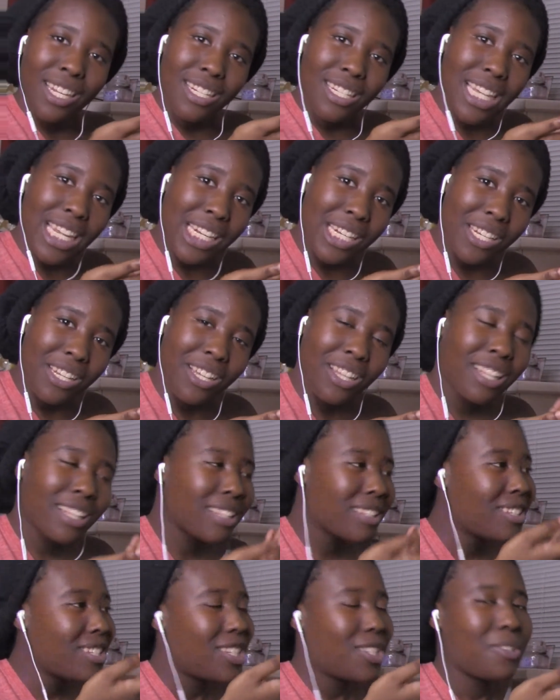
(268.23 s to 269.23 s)

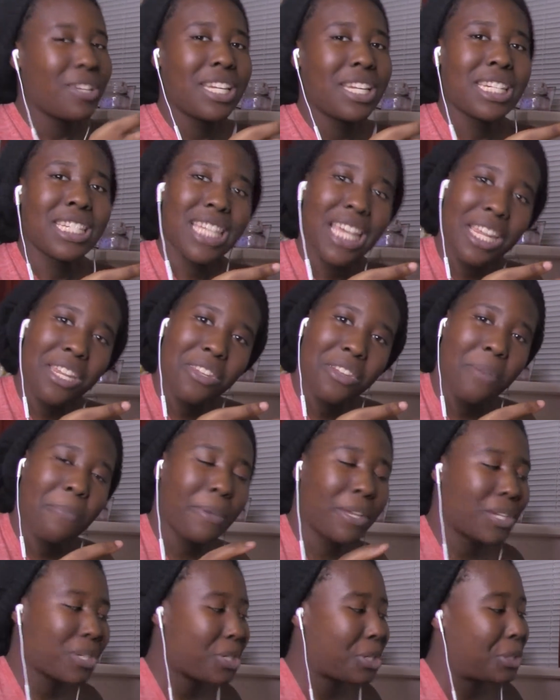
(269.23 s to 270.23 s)
Chanyeol, doing Chanyeol
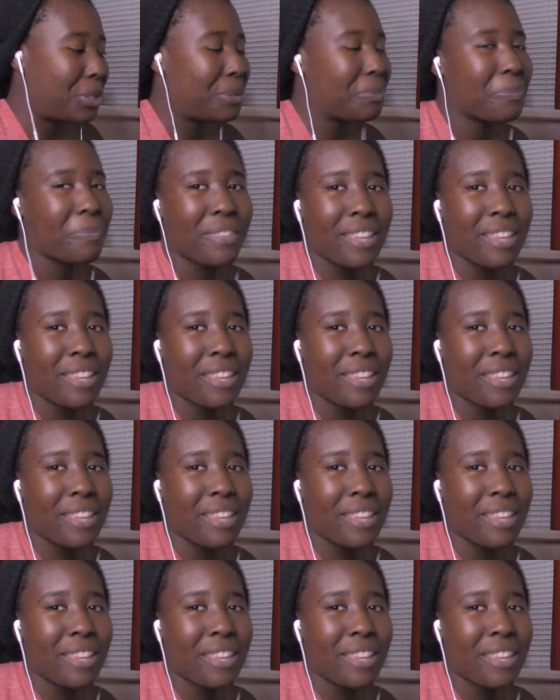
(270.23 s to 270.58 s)
picture.